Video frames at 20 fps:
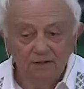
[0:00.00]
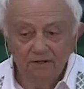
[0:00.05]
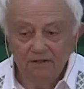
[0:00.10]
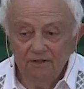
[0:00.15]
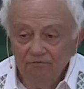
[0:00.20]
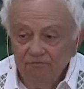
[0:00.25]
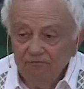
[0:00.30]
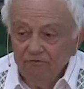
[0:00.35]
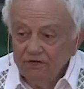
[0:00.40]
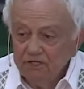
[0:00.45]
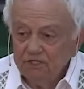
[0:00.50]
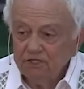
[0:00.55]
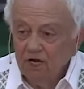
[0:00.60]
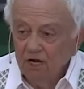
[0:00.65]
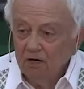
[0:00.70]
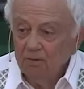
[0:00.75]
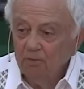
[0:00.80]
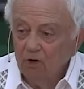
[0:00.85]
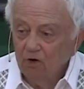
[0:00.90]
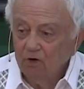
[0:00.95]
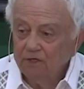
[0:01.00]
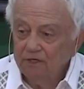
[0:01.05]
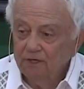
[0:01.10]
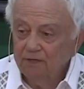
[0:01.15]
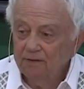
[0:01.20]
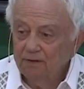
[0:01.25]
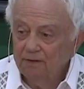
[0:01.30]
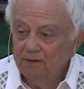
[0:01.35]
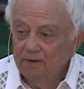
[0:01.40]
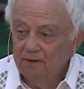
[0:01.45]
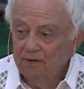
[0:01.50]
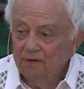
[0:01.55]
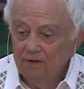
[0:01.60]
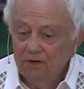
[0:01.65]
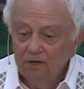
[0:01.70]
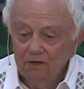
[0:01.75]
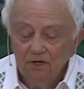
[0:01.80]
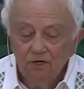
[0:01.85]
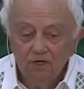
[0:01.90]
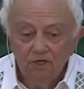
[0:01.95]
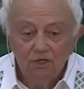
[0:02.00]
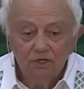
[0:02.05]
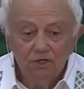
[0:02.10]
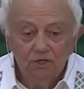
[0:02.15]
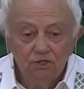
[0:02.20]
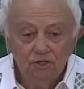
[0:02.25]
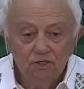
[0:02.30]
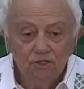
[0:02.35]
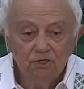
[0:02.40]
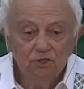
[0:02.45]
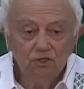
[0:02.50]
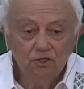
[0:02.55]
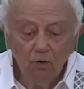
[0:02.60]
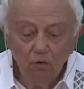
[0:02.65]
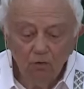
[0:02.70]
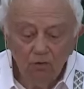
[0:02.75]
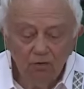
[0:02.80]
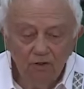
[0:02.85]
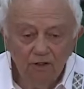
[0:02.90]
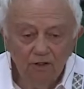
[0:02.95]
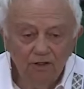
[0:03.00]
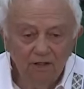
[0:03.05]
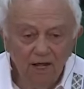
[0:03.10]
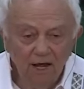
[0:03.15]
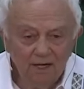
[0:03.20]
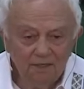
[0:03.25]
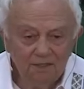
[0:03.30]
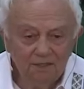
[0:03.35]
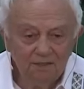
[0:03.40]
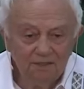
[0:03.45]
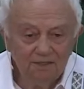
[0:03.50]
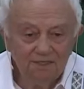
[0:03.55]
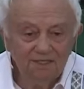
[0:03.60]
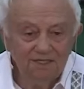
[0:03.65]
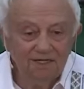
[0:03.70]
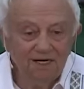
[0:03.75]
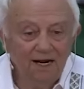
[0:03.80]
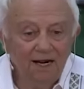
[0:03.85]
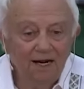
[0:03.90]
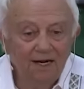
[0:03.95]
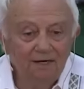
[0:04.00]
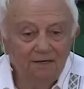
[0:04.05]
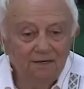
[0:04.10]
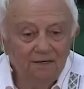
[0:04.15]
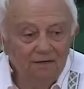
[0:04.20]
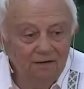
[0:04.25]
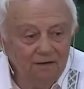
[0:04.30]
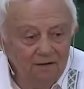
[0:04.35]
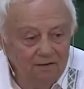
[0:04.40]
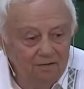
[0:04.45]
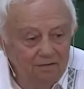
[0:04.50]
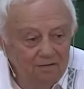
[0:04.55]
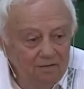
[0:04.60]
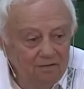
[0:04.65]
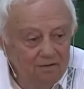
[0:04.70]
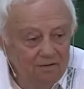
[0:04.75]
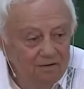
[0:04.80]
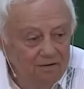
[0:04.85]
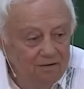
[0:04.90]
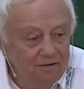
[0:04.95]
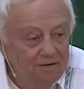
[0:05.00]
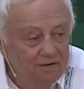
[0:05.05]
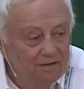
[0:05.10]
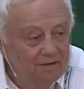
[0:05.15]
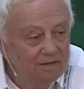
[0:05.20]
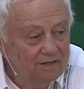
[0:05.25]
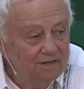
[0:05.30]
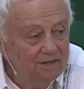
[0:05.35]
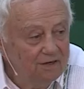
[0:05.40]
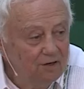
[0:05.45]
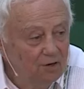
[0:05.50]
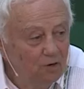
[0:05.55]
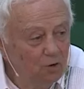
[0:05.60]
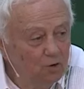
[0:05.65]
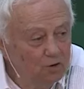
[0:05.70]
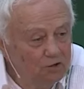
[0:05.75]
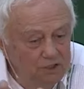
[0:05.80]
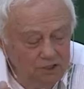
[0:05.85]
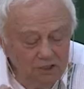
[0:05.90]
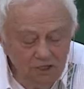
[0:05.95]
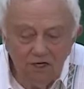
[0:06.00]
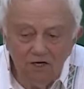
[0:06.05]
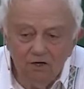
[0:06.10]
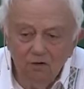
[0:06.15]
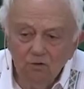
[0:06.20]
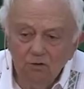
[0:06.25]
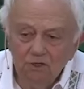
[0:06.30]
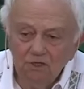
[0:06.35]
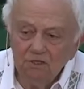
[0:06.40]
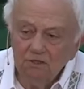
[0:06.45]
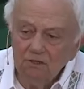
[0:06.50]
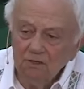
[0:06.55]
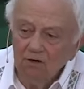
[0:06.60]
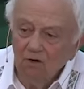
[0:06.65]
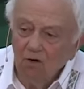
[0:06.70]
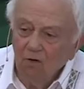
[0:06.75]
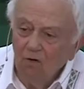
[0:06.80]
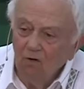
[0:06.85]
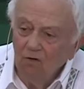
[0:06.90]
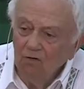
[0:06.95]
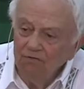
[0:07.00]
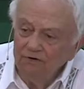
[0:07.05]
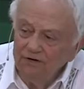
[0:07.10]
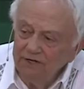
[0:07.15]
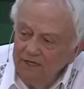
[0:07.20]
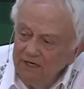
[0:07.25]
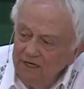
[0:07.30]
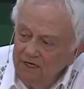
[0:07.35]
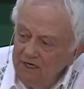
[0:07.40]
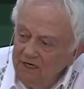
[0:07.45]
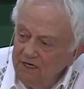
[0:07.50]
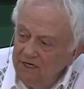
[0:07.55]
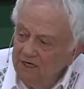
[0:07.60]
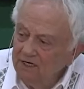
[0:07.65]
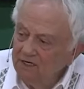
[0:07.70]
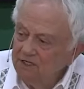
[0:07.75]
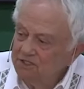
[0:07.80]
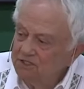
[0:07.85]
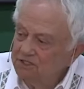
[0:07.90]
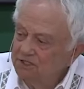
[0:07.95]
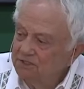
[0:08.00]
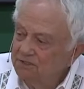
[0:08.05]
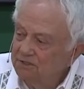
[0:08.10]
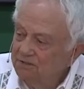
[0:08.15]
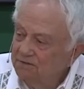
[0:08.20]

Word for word: The physical body. So that trend continued over the years.